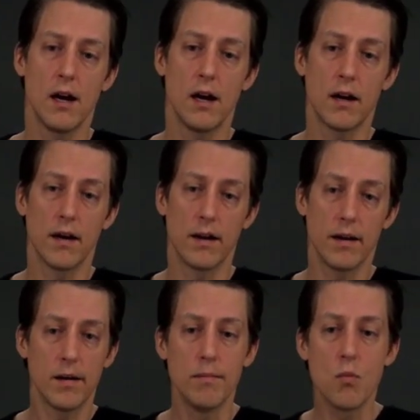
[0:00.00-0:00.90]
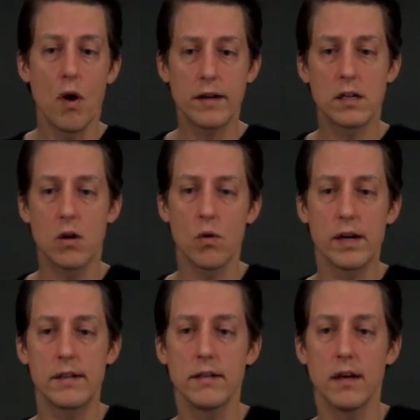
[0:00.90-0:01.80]
Muad
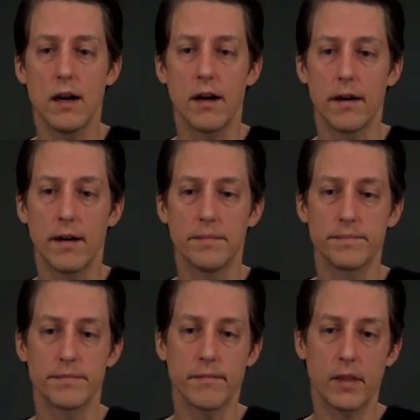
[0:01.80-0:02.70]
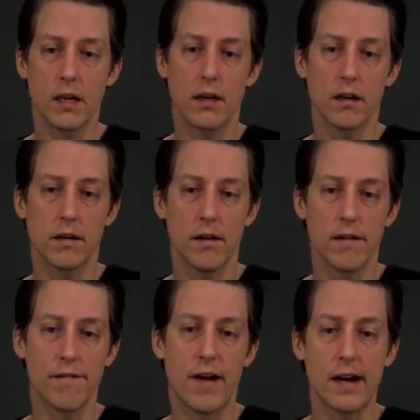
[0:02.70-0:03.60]
coded
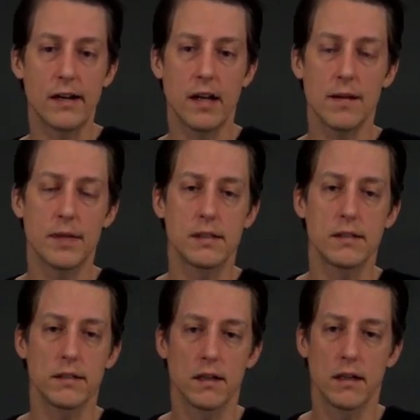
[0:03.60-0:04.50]
a finite element